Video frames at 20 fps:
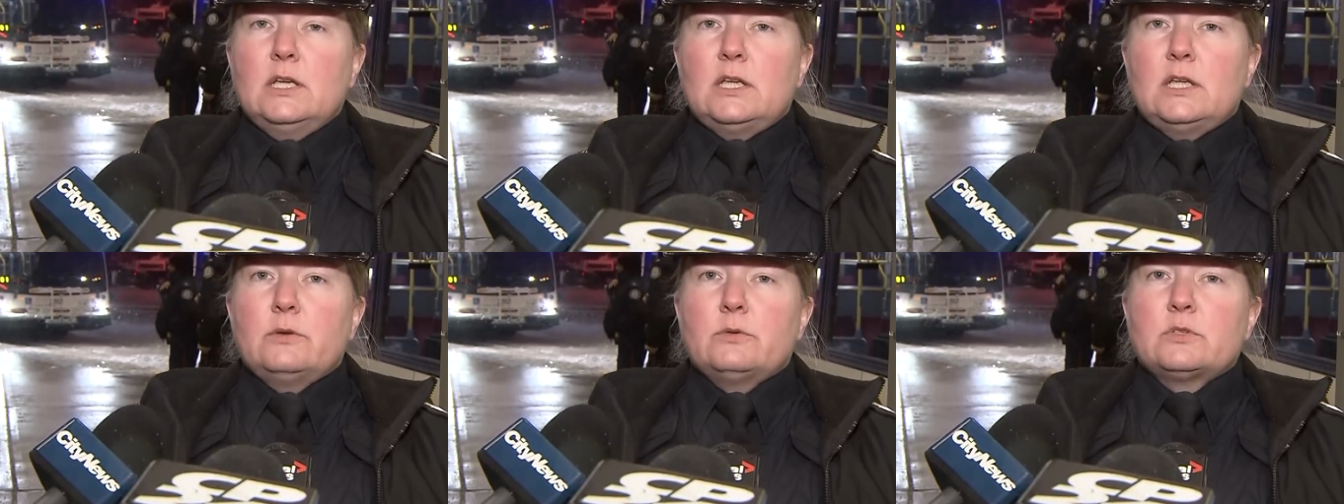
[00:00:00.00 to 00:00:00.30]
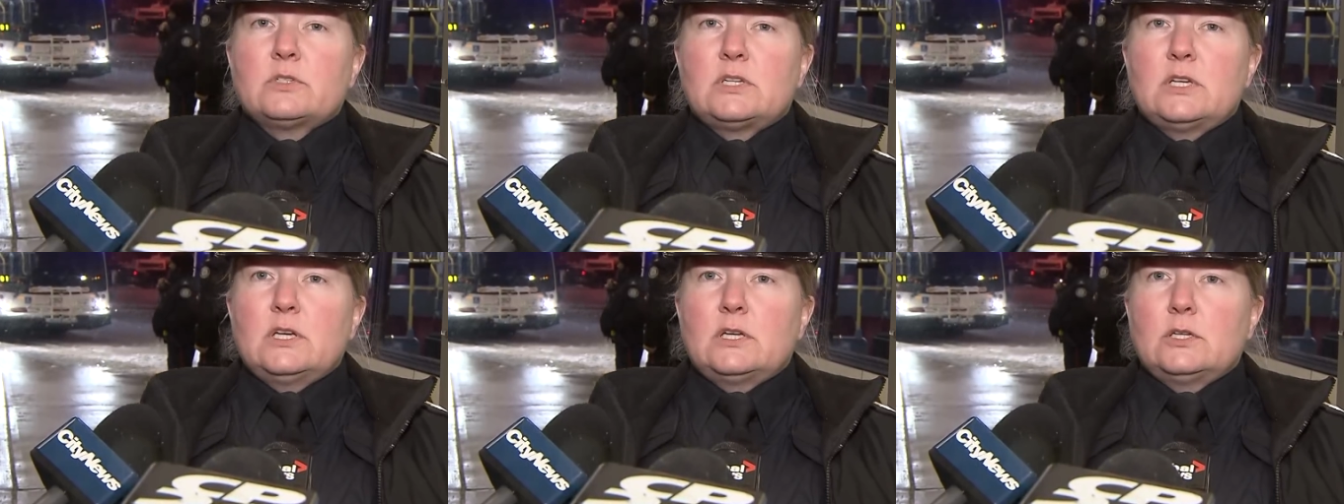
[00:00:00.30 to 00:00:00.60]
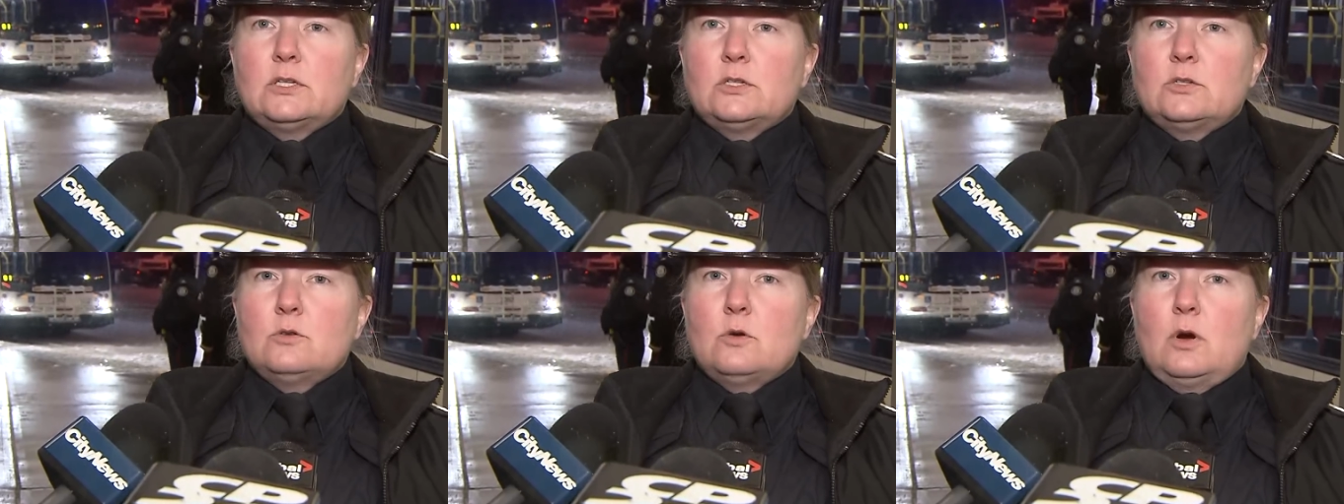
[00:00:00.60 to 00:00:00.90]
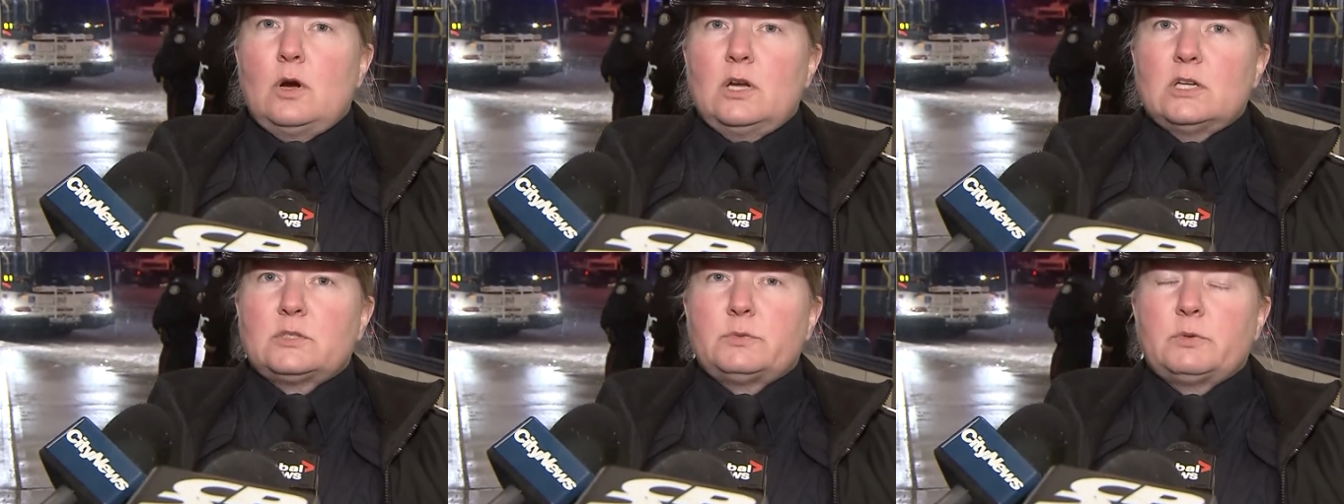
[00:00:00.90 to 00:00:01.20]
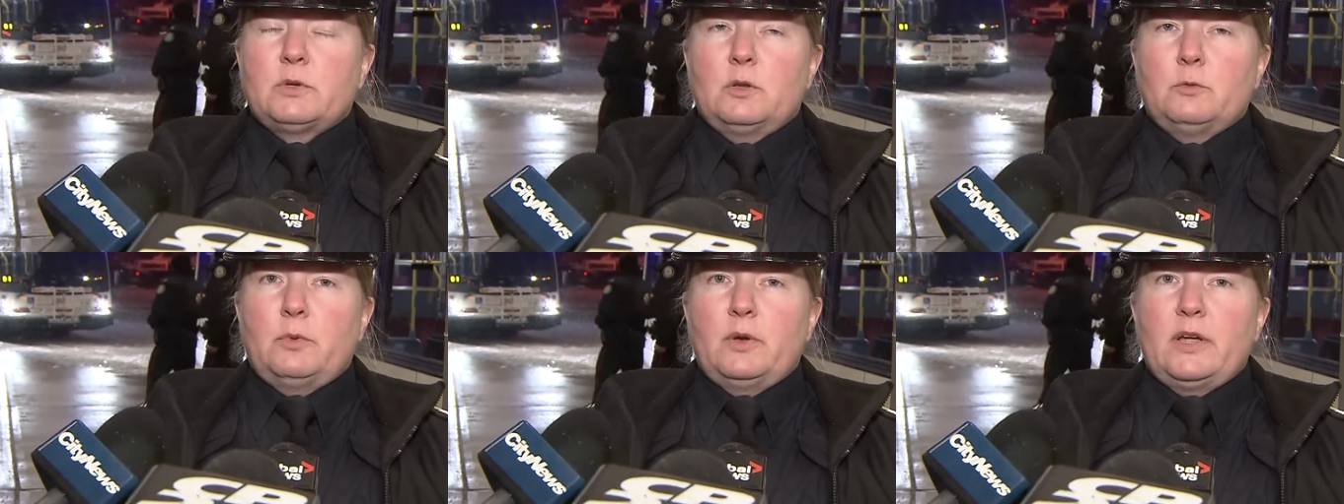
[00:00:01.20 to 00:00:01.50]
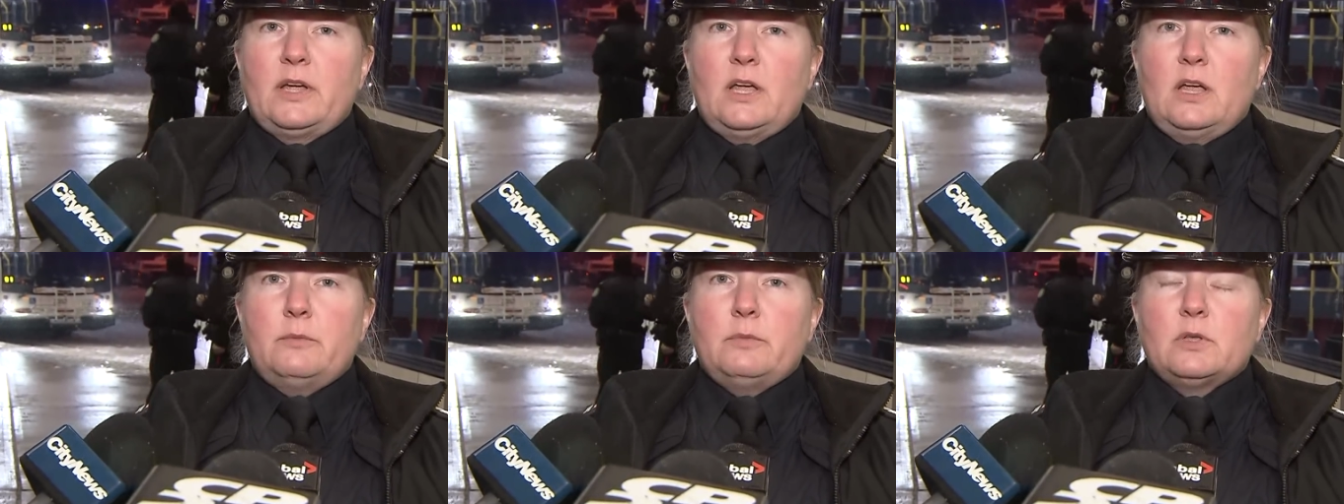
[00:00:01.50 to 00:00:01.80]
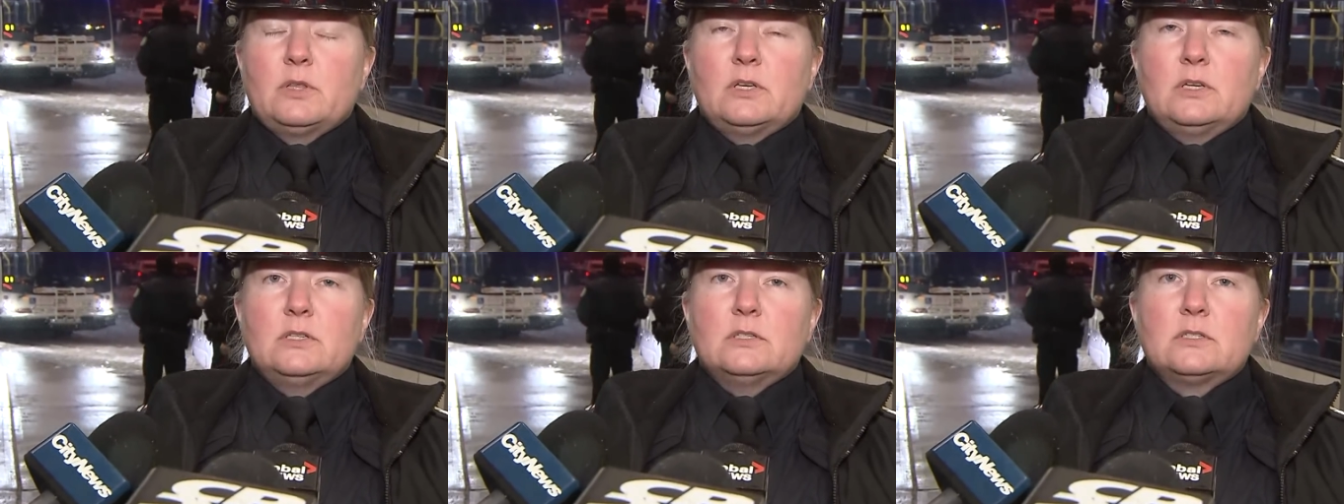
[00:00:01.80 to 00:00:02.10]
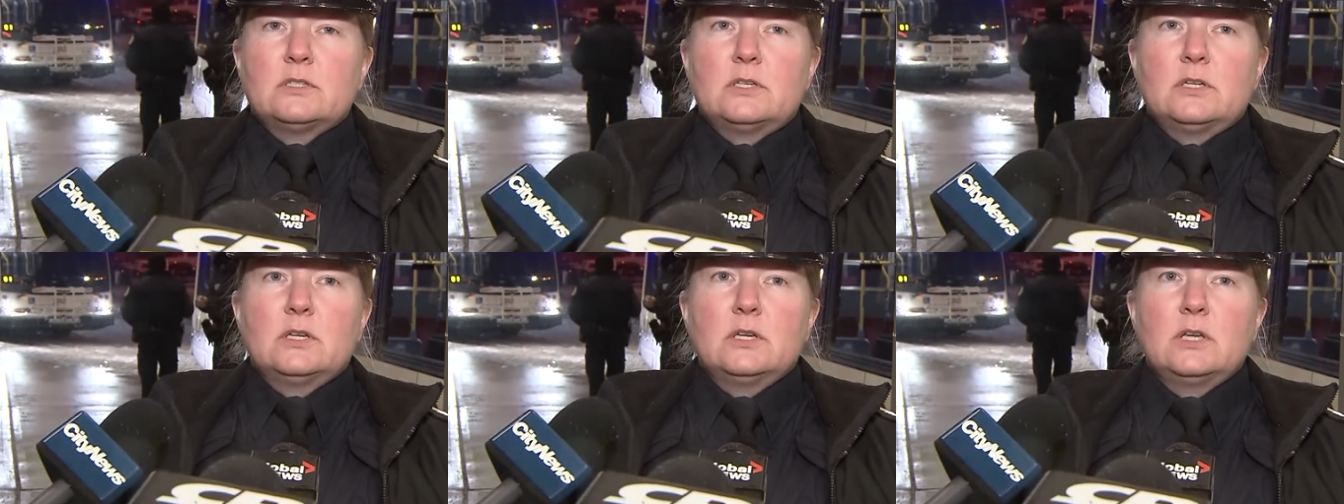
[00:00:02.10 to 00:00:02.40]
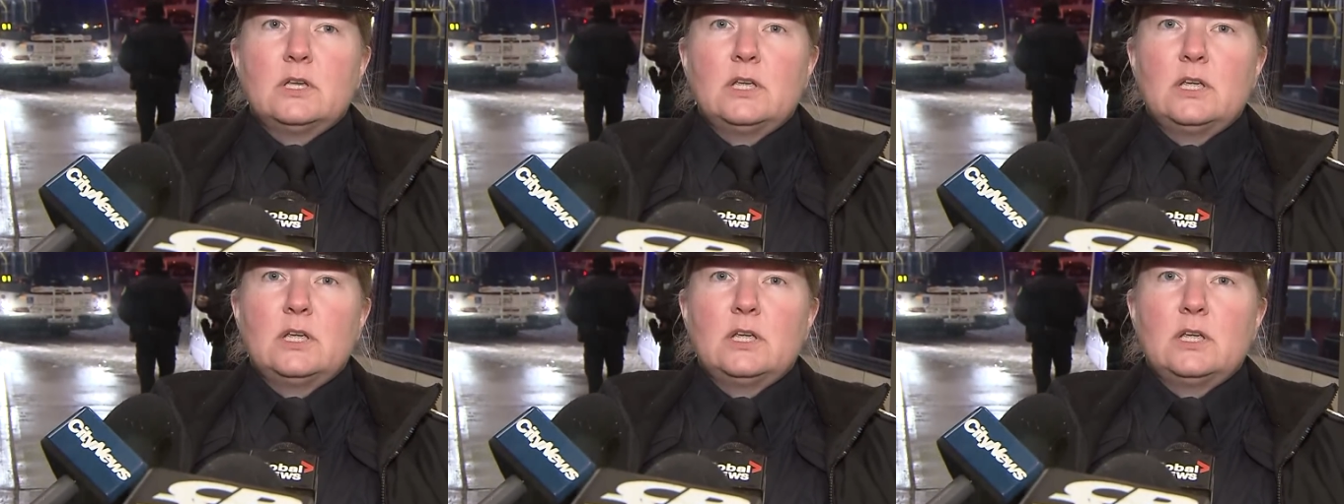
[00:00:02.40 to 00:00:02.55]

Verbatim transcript: He was taken to hospital by ambulance.